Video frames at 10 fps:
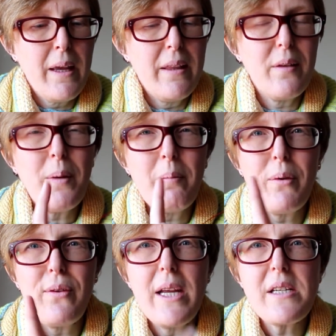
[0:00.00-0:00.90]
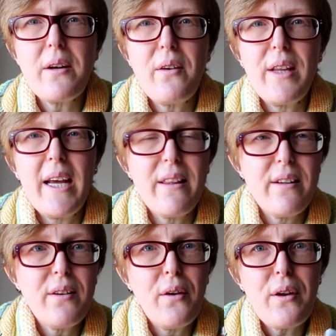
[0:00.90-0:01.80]
There's one more section on the other
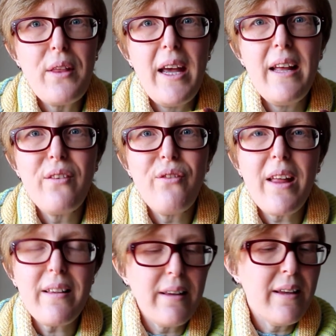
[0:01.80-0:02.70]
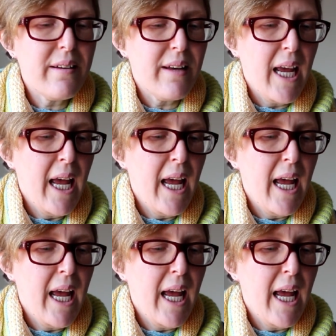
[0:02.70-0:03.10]
sock that has felted,